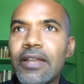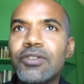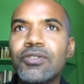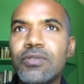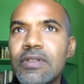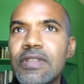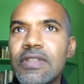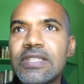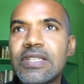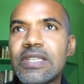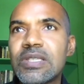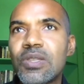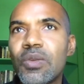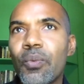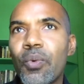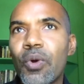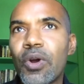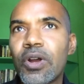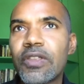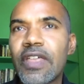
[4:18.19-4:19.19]
I, this is
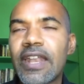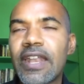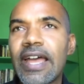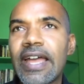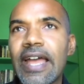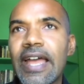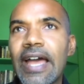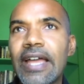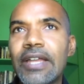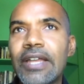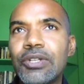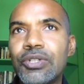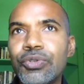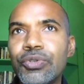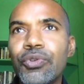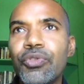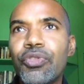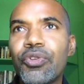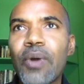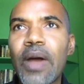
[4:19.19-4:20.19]
the work that I, I
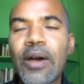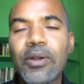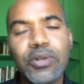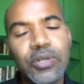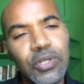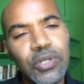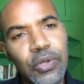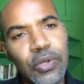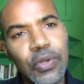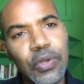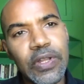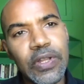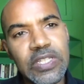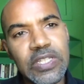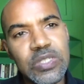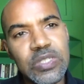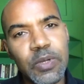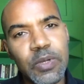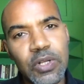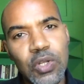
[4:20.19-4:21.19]
do throughout
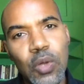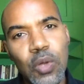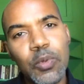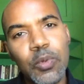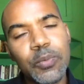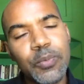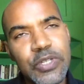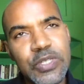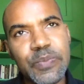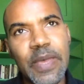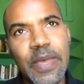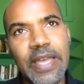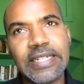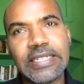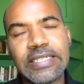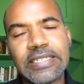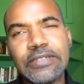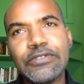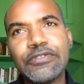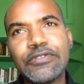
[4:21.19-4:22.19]
colonialism in global
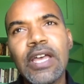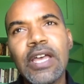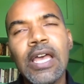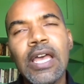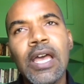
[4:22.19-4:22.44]
perspective,